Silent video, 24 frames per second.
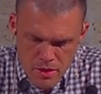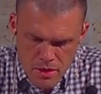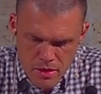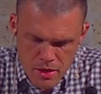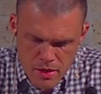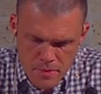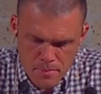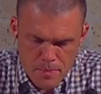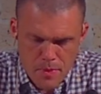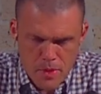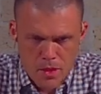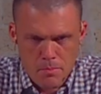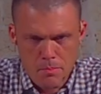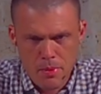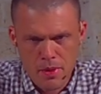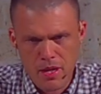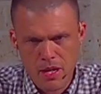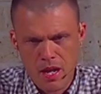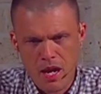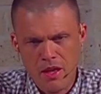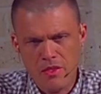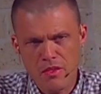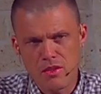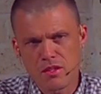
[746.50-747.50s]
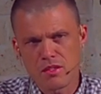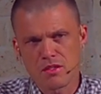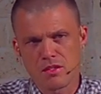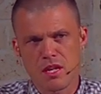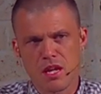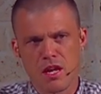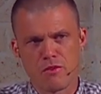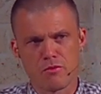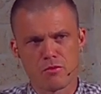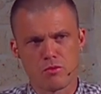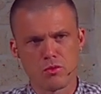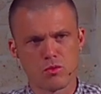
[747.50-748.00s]
But others
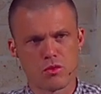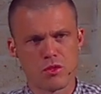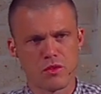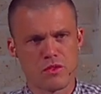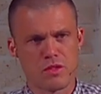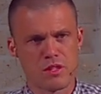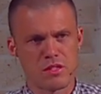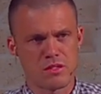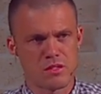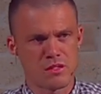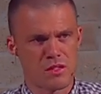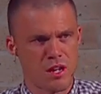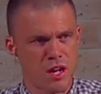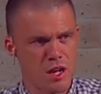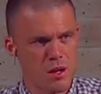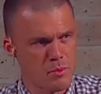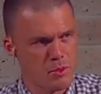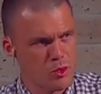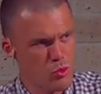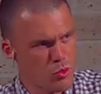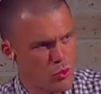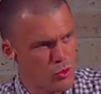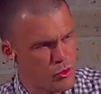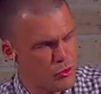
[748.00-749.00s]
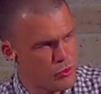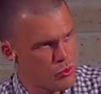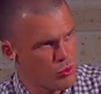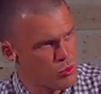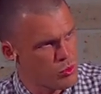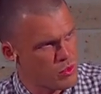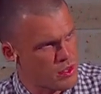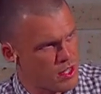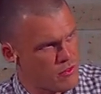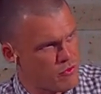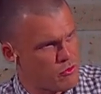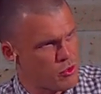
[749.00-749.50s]
have looked at this psalm, and all through
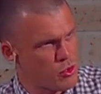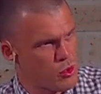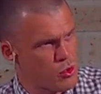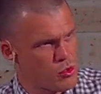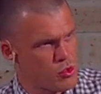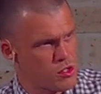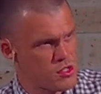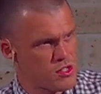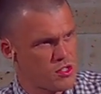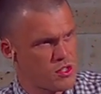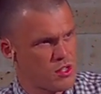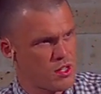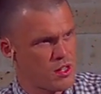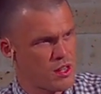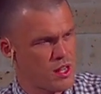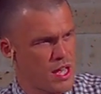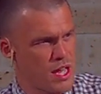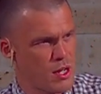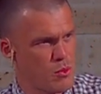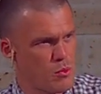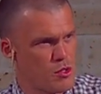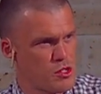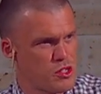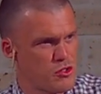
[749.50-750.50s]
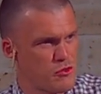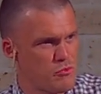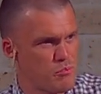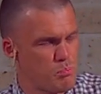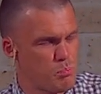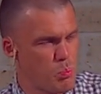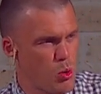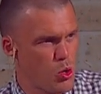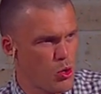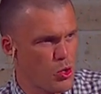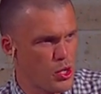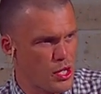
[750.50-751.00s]
it, they've noticed the language of
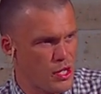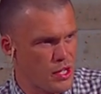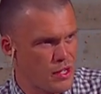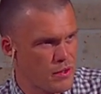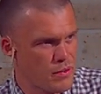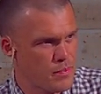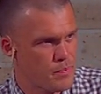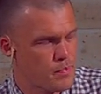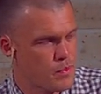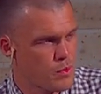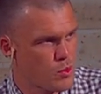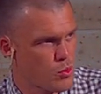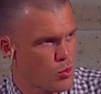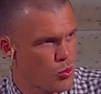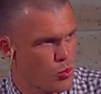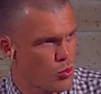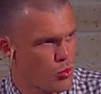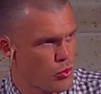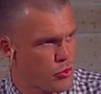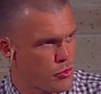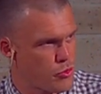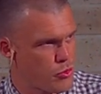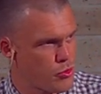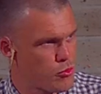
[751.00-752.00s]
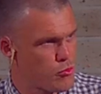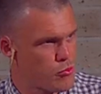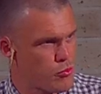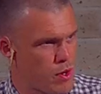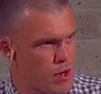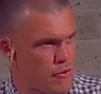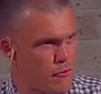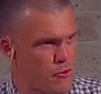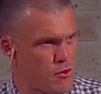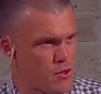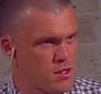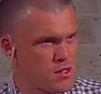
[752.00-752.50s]
body, all through
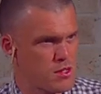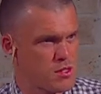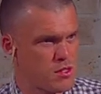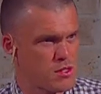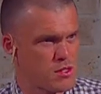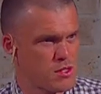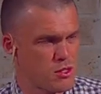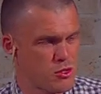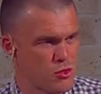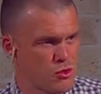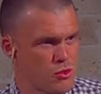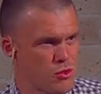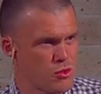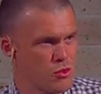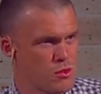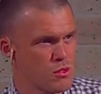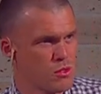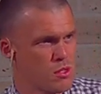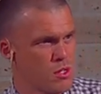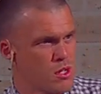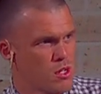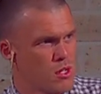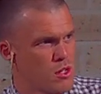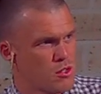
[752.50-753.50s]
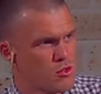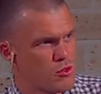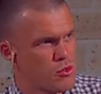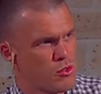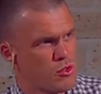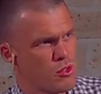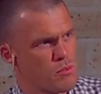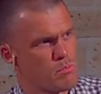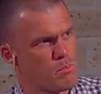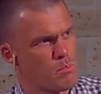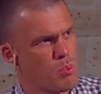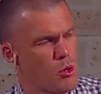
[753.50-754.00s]
references to
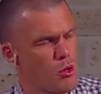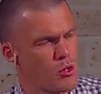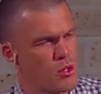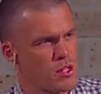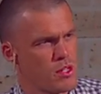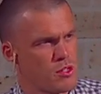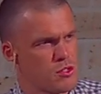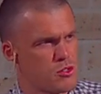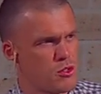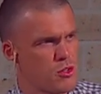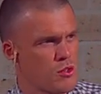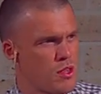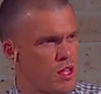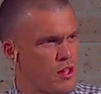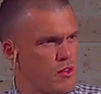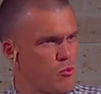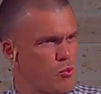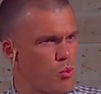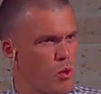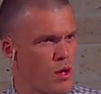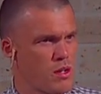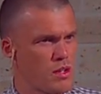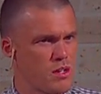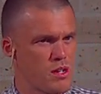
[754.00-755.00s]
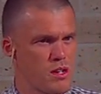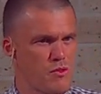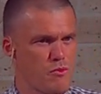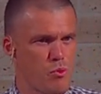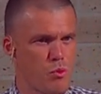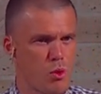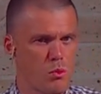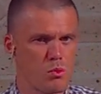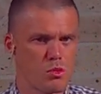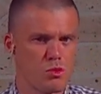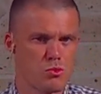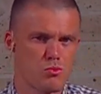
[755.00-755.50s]
the body. And so they've wondered if
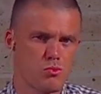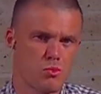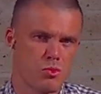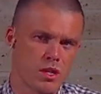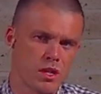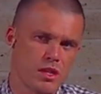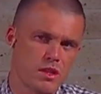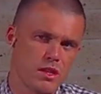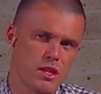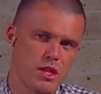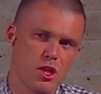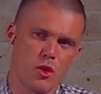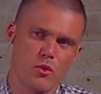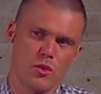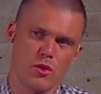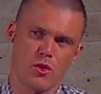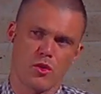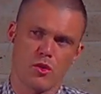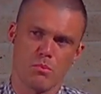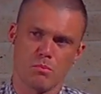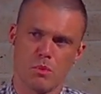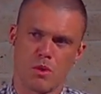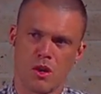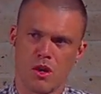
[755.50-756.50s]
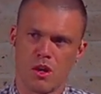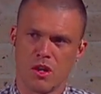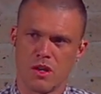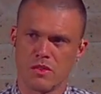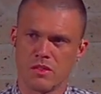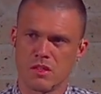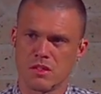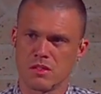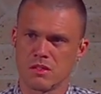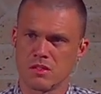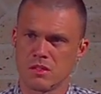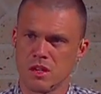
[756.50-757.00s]
what was really going on behind
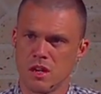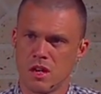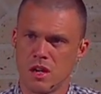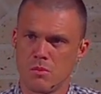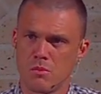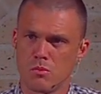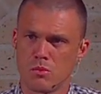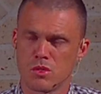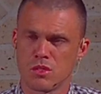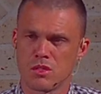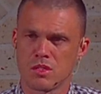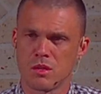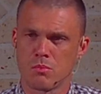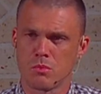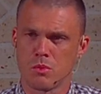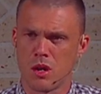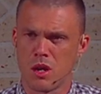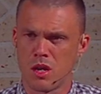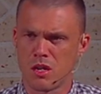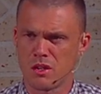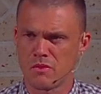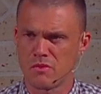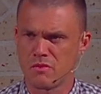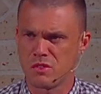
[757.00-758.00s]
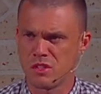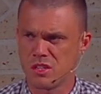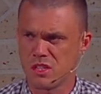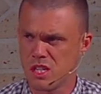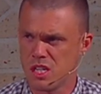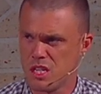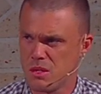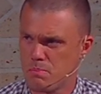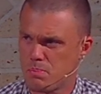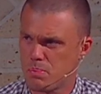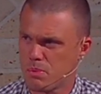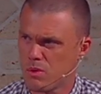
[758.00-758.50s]
this psalm was some kind of
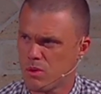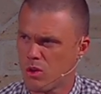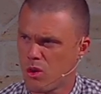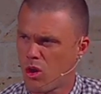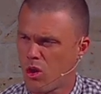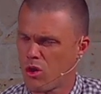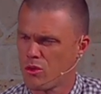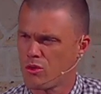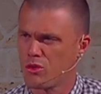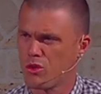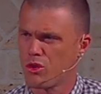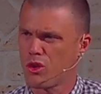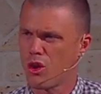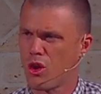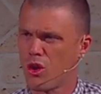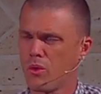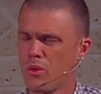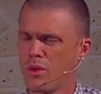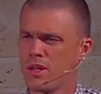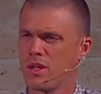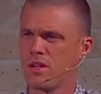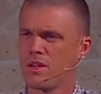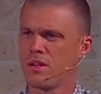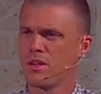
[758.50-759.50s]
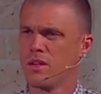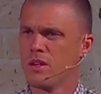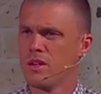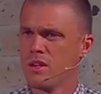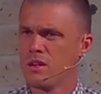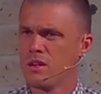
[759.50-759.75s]
deep, ongoing,